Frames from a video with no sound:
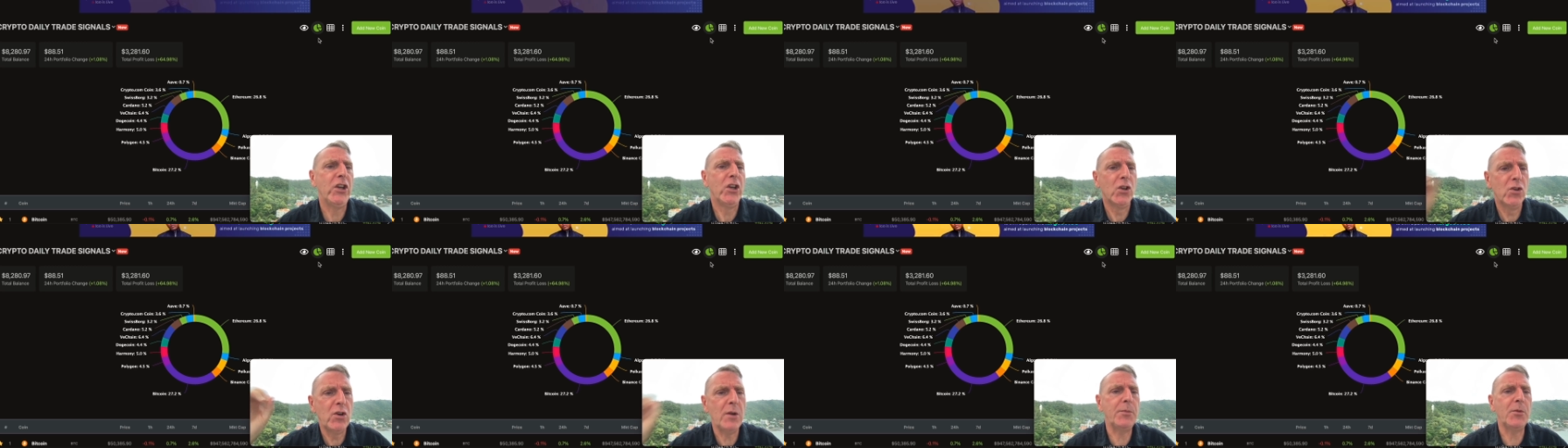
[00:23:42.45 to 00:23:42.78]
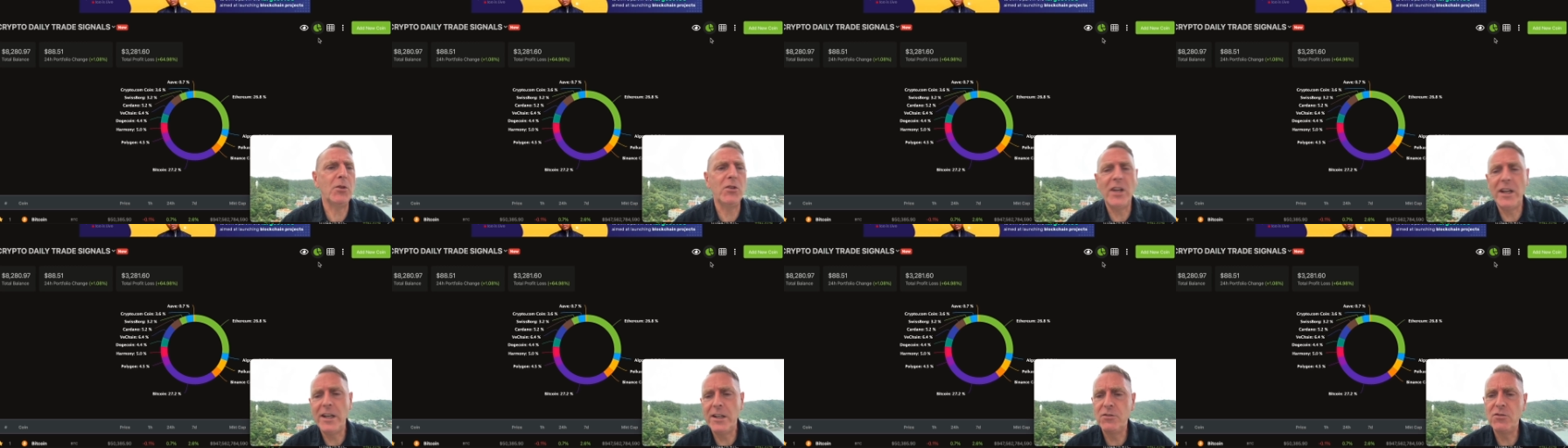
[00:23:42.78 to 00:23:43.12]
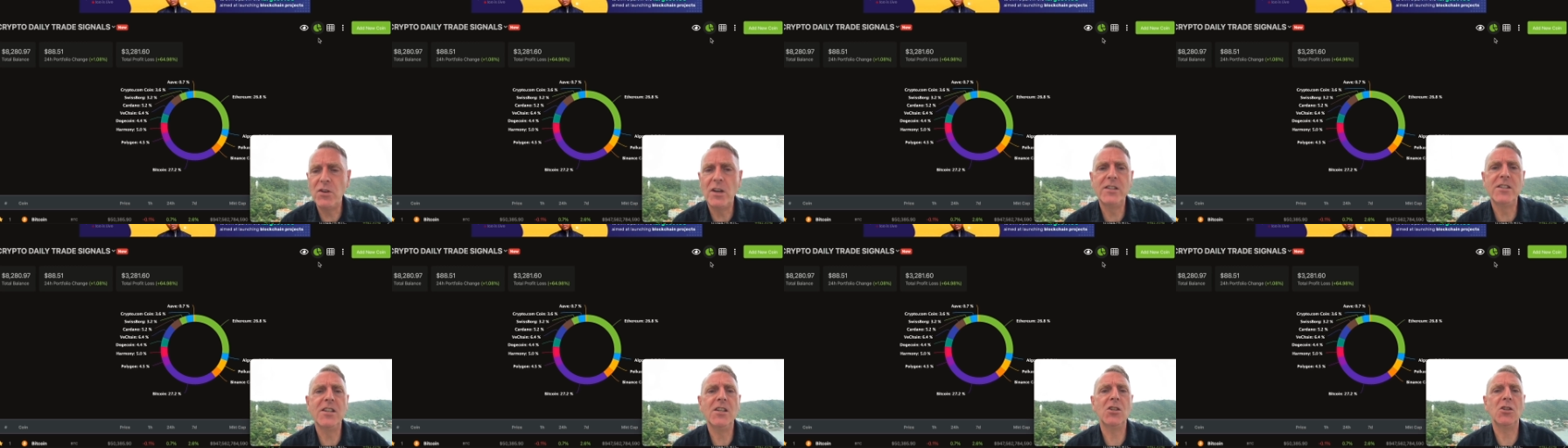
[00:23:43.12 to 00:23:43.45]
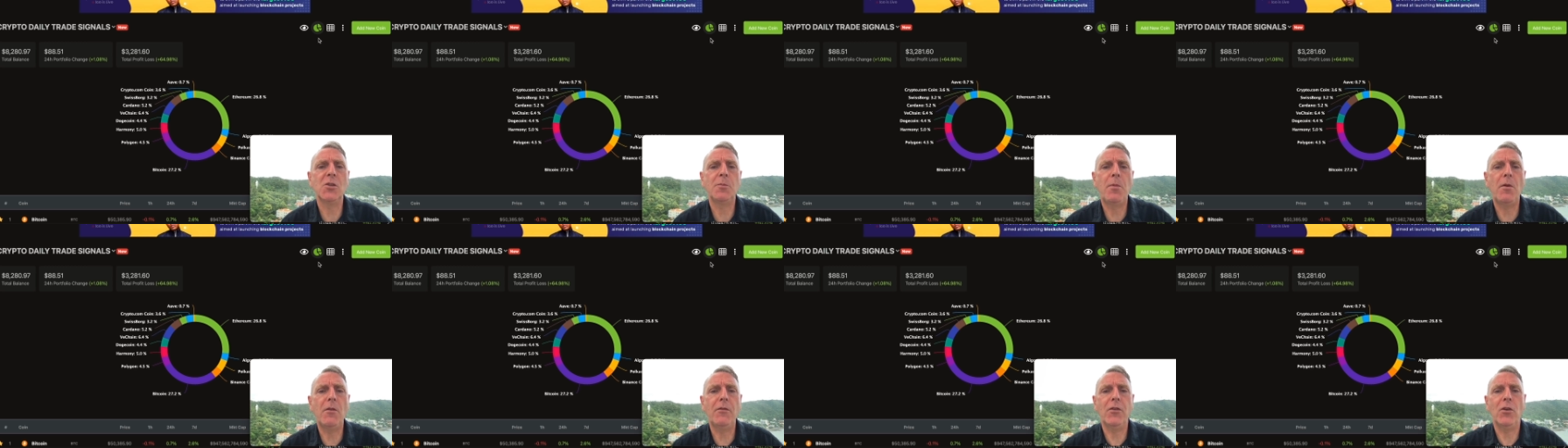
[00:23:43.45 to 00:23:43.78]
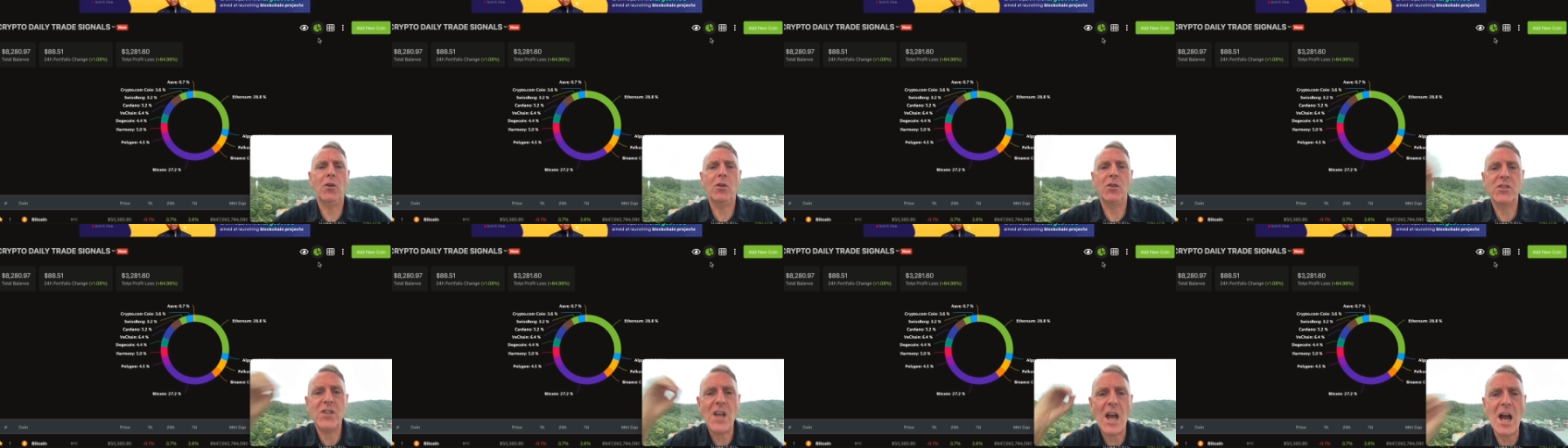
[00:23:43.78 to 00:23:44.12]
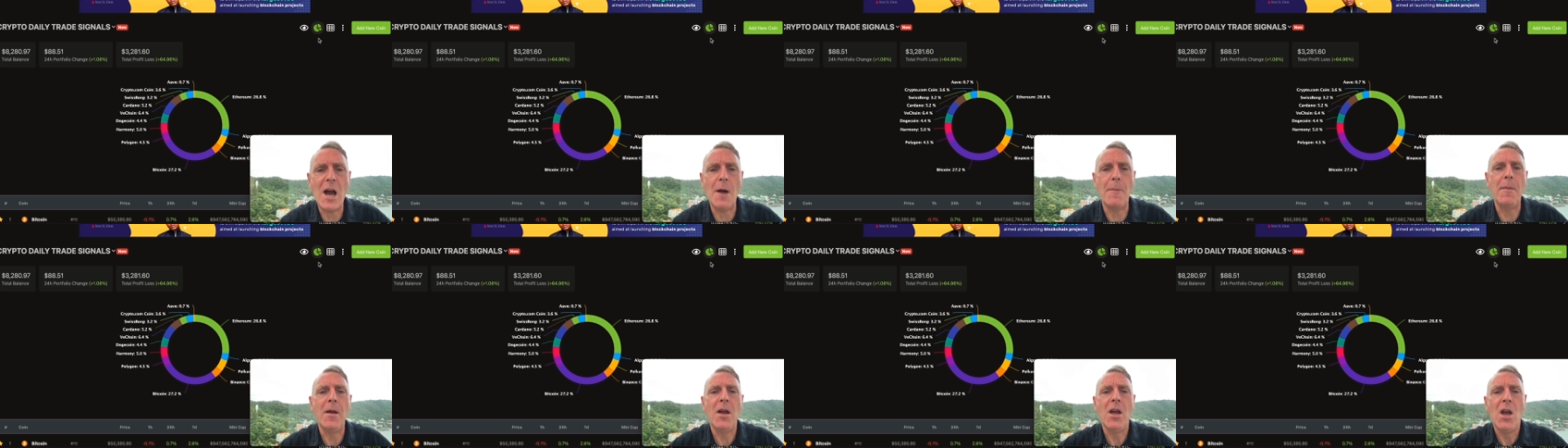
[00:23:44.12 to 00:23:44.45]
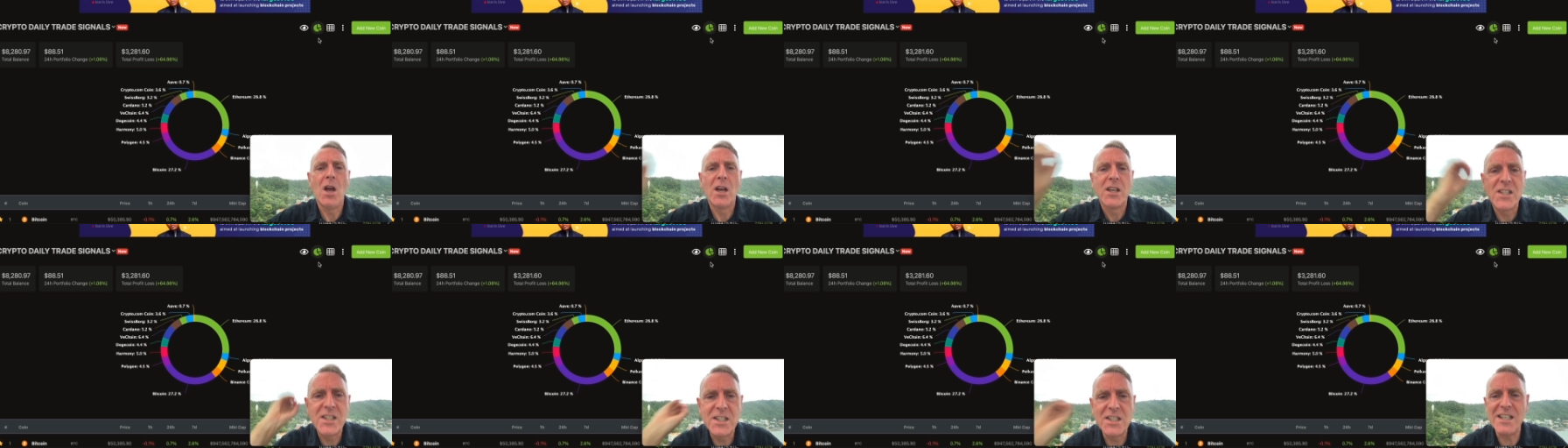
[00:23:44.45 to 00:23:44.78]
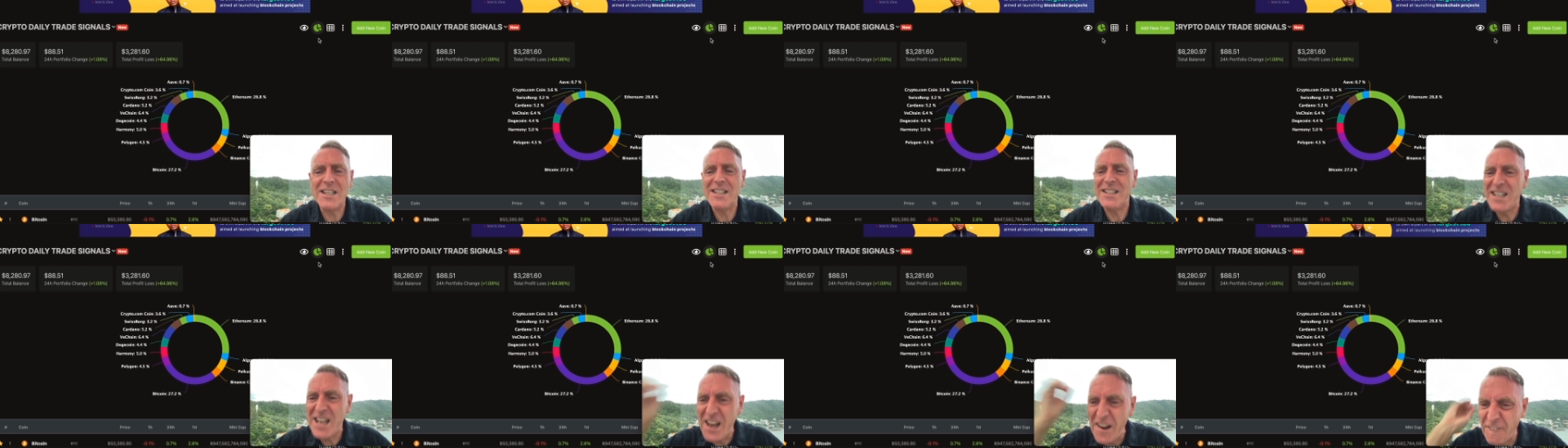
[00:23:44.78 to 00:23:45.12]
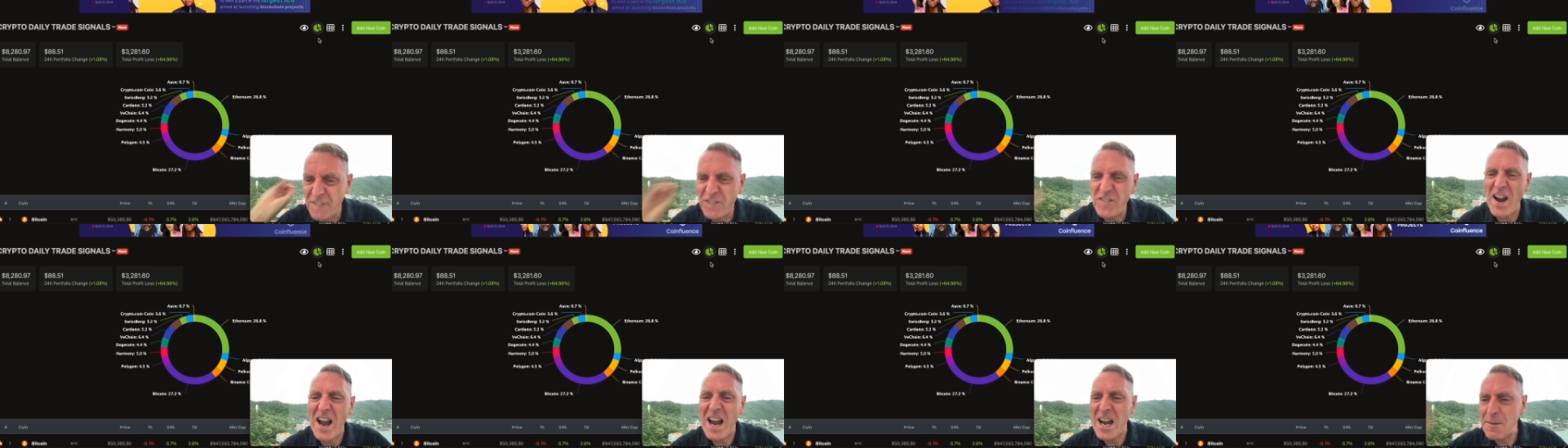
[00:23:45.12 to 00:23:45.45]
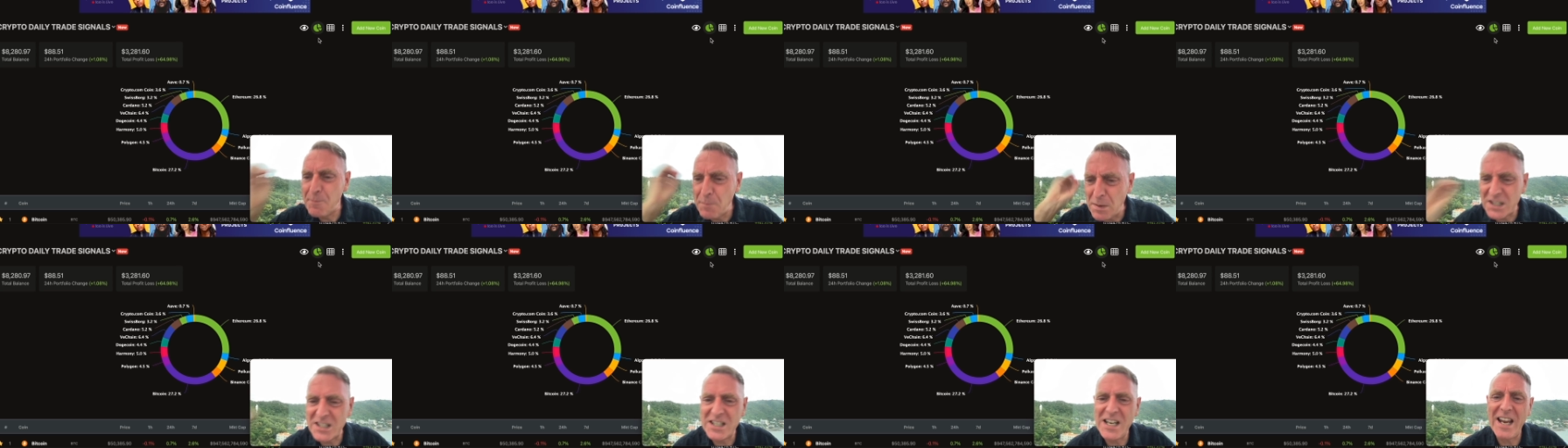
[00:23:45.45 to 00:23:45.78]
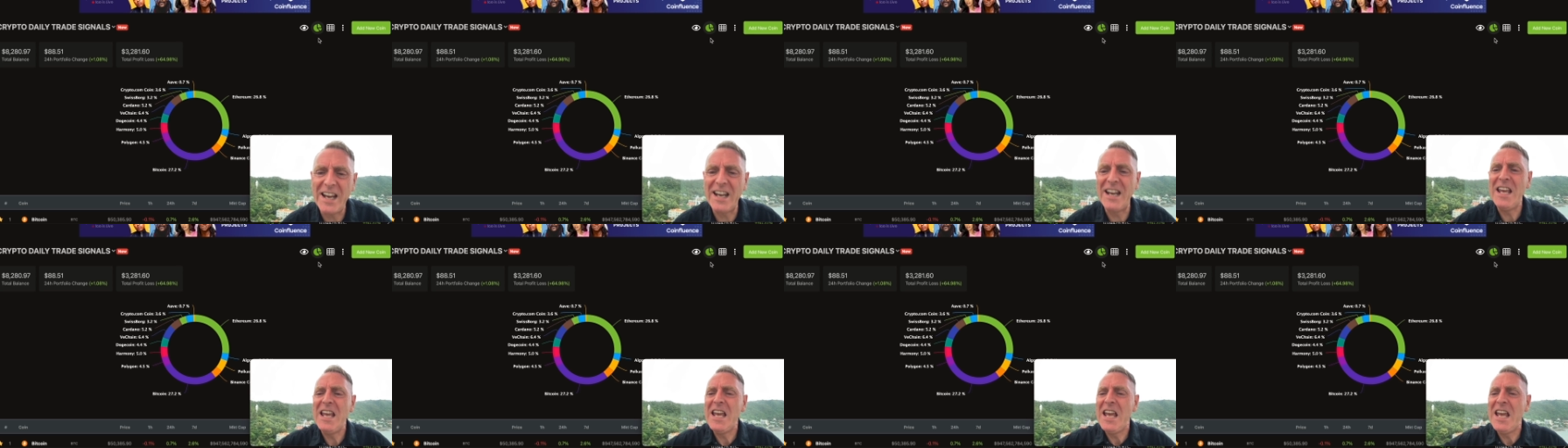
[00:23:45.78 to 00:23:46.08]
Crypto Daily Trade Signals portfolio is up 65%.